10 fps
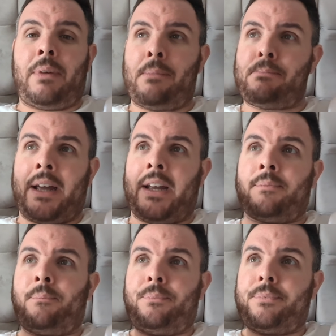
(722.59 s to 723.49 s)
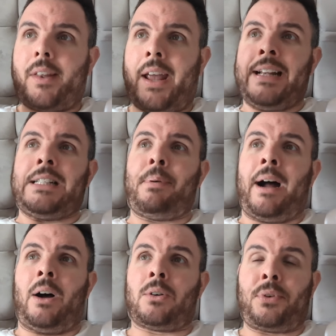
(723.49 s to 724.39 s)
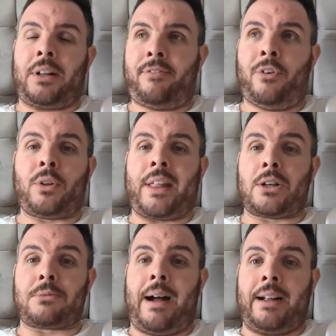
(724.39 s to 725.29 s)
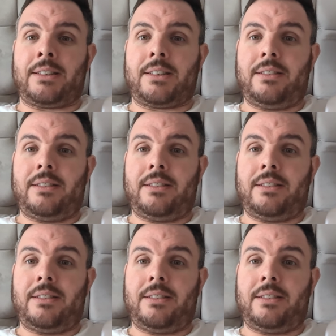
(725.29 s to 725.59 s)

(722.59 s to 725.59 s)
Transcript: I'm paying eighty pound for four thousand miles.